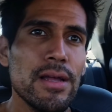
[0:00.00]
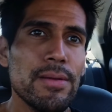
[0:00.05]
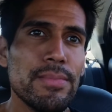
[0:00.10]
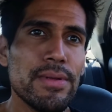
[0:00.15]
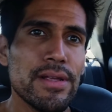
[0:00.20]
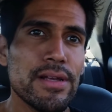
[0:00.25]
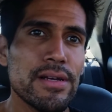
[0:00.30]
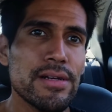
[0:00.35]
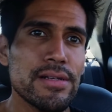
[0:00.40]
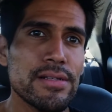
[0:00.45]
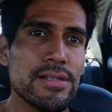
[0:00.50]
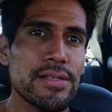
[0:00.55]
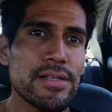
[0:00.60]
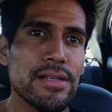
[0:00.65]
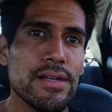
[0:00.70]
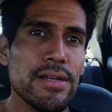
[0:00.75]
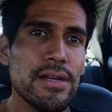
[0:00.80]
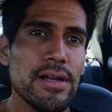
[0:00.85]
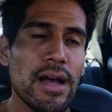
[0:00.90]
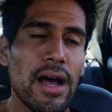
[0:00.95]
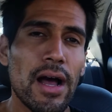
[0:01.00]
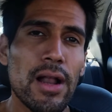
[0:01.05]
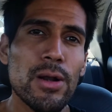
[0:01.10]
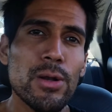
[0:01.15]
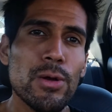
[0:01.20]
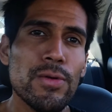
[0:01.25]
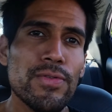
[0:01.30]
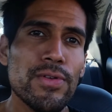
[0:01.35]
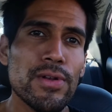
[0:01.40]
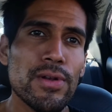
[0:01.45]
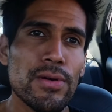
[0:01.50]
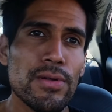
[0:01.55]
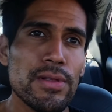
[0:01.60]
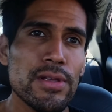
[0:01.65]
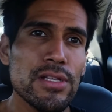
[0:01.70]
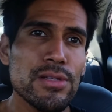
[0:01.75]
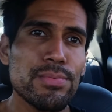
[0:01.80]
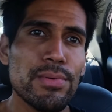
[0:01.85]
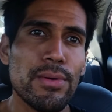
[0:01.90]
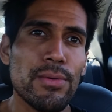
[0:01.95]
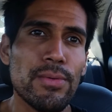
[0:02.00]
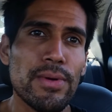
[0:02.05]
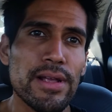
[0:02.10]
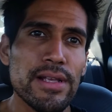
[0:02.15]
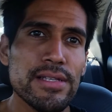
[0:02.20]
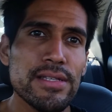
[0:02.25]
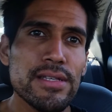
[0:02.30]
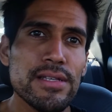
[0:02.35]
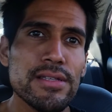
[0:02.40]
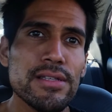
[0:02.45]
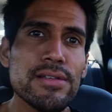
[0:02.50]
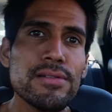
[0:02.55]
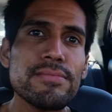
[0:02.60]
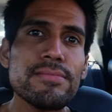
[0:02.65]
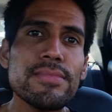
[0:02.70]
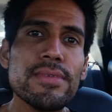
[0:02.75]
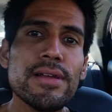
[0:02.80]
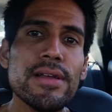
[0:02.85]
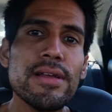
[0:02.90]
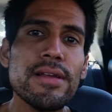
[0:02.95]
because I don't know if you know this, but racism